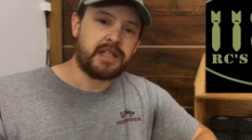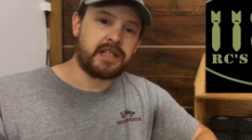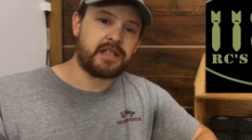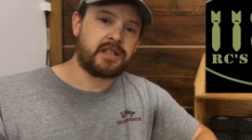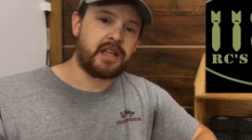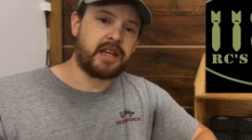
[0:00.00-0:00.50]

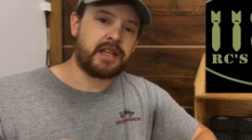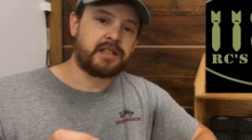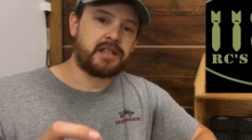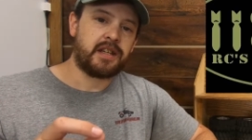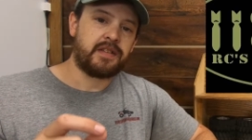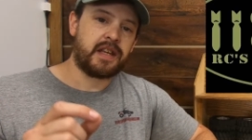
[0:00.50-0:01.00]
is
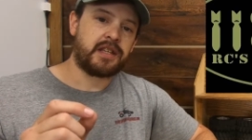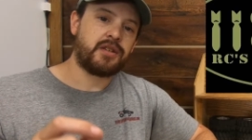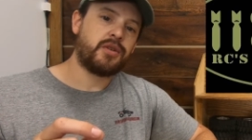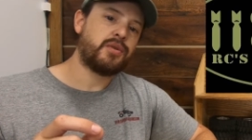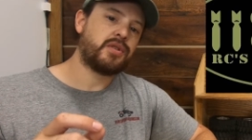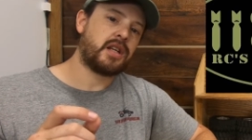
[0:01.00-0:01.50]
that they
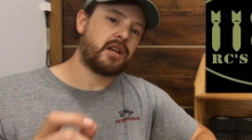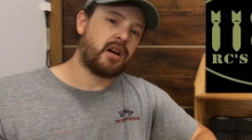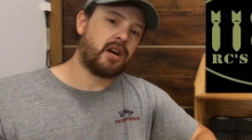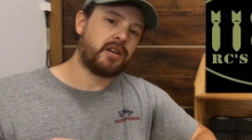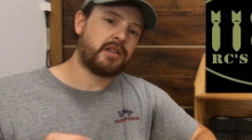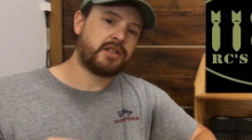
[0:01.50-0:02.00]
use the
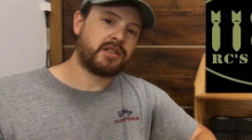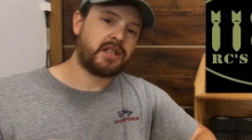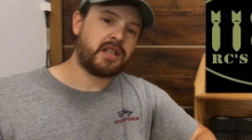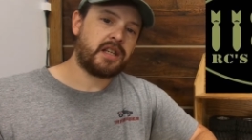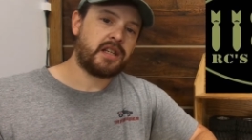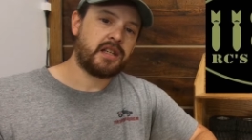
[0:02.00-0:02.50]

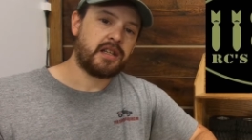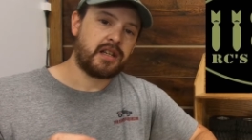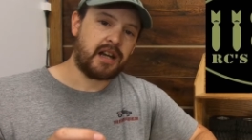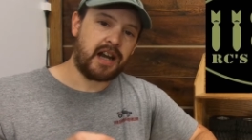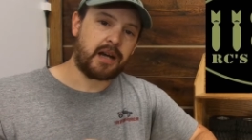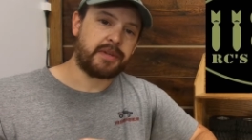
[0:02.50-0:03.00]
RC
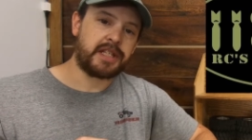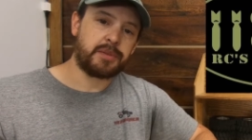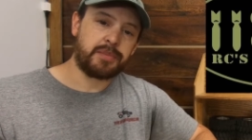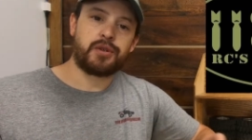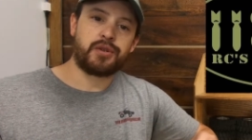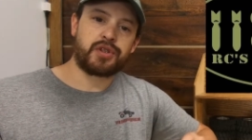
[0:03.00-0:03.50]
hobbies
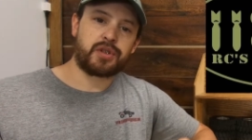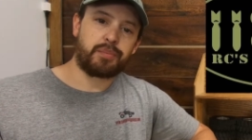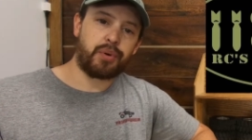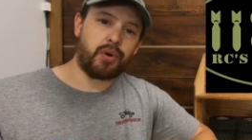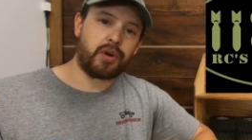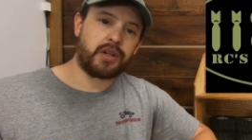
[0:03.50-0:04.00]
to
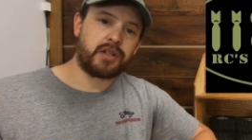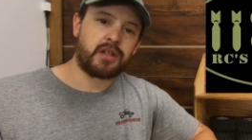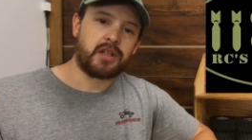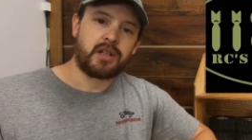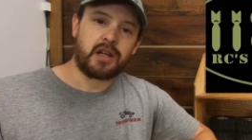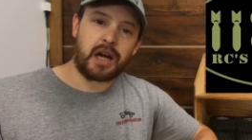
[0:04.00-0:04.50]
support
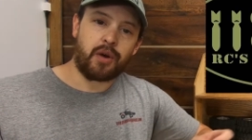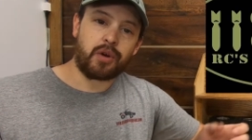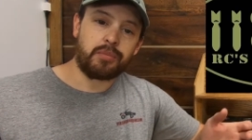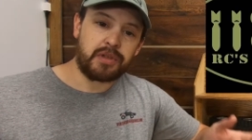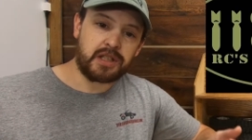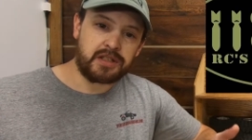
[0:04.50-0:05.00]

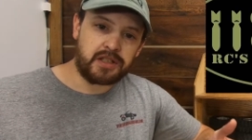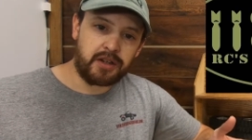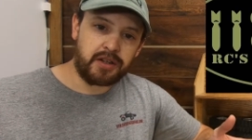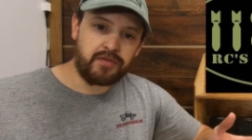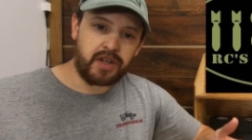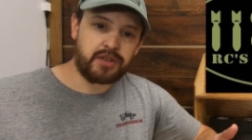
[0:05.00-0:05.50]
our
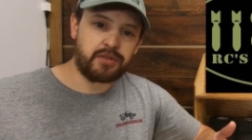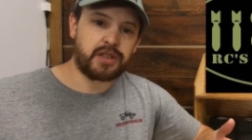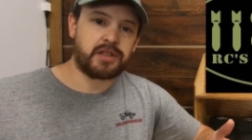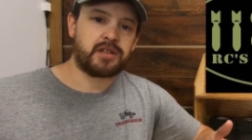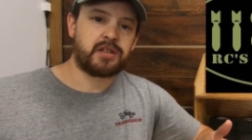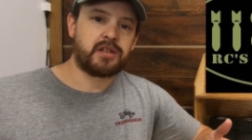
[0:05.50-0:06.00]
military
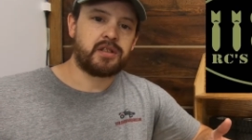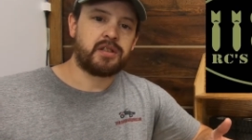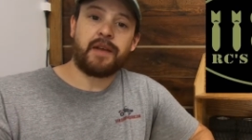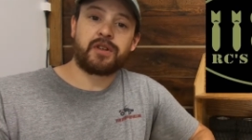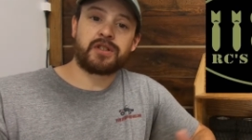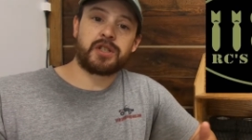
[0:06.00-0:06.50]
veterans.
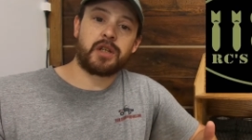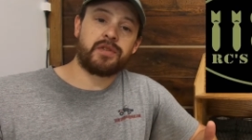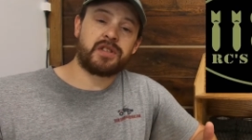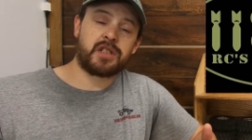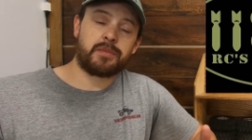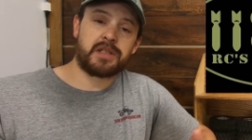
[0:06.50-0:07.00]
After
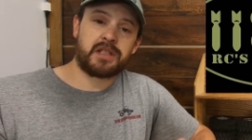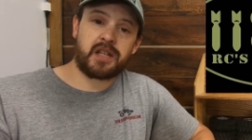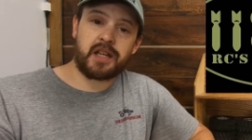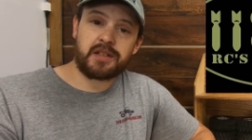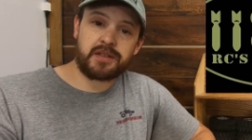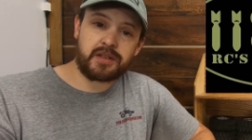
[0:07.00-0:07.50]
serving some
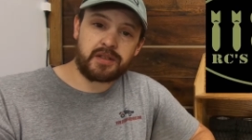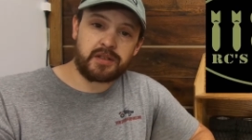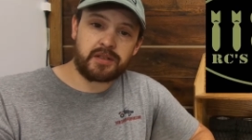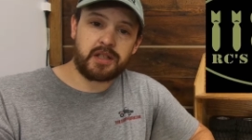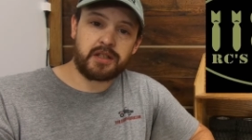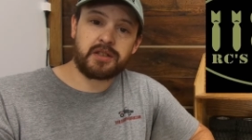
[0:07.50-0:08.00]
intense
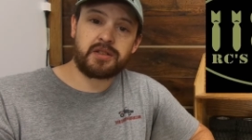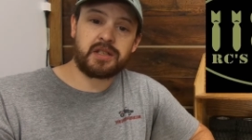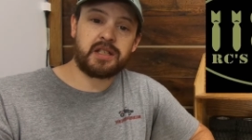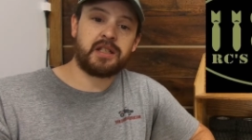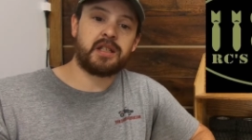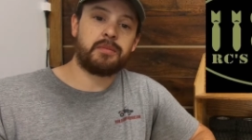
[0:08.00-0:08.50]
years
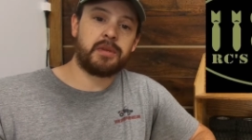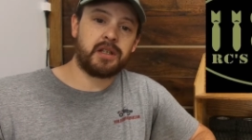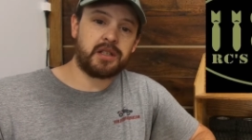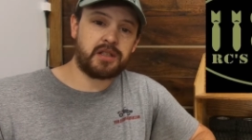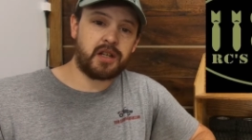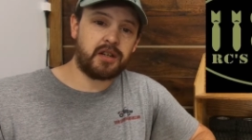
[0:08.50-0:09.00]
in the
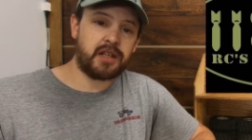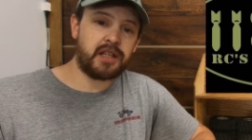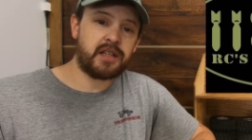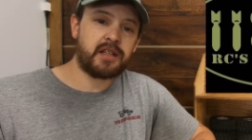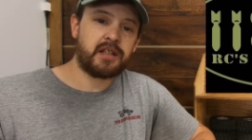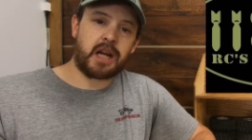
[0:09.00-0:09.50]

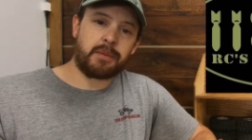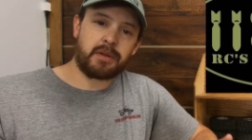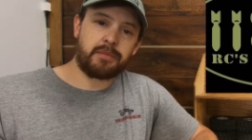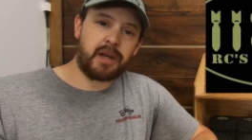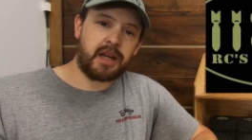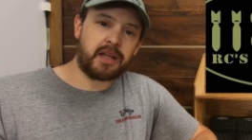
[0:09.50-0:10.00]
military,
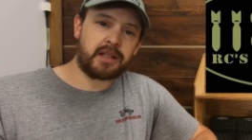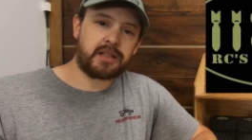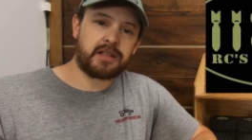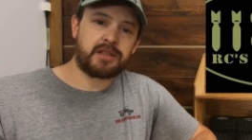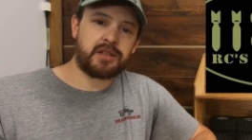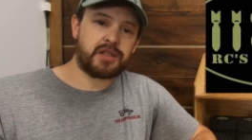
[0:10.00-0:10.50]
coming
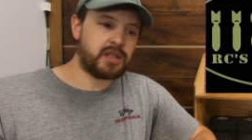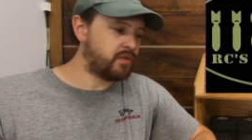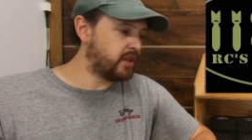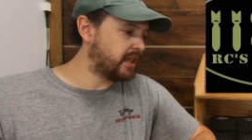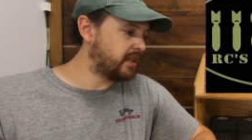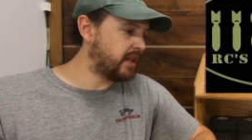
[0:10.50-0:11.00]
back to
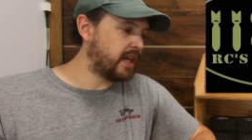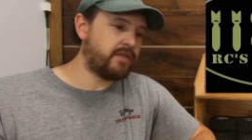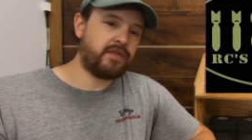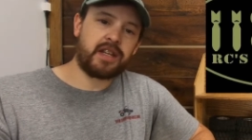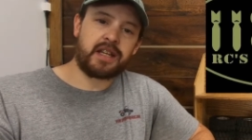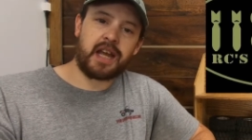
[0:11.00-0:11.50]
civilian
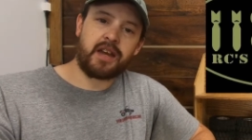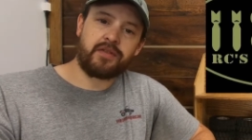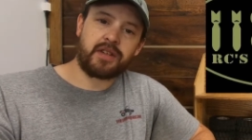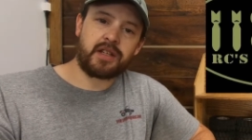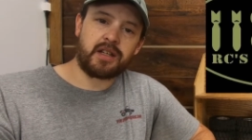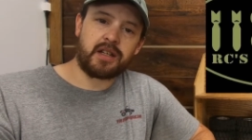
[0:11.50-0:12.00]
life and
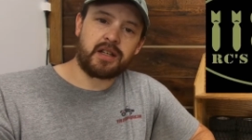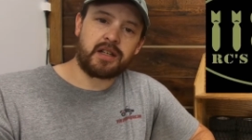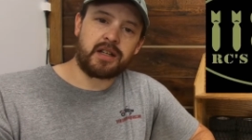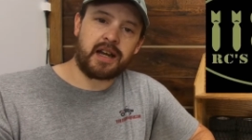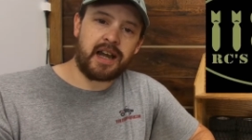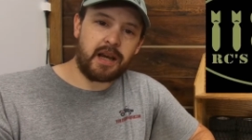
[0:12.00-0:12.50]
having
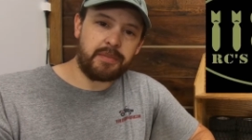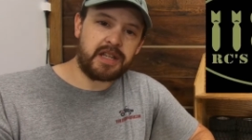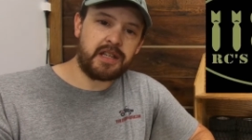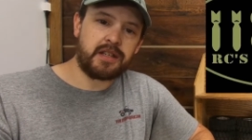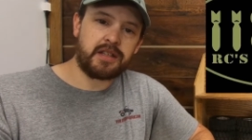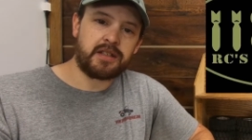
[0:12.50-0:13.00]
a
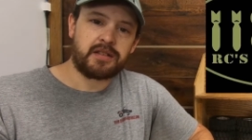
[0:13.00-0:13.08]
hobby